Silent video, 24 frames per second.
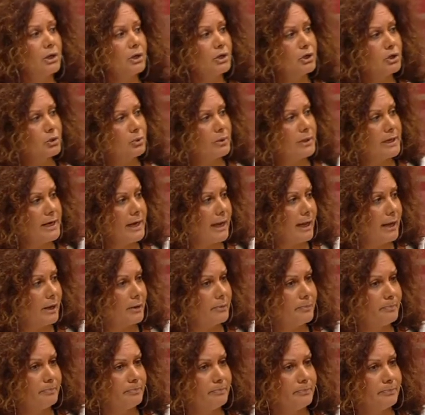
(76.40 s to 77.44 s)
Do it now.
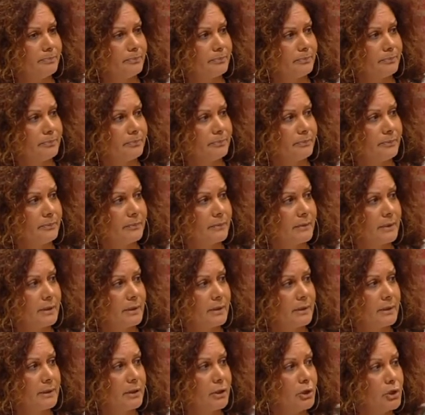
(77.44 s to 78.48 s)

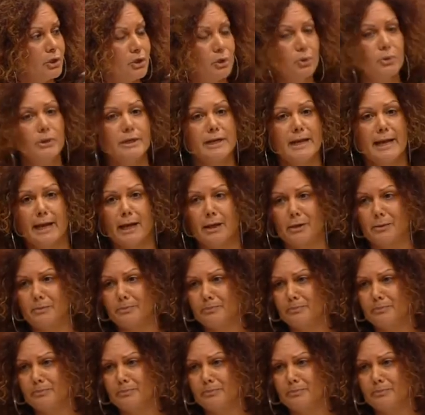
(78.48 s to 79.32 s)
Do it now.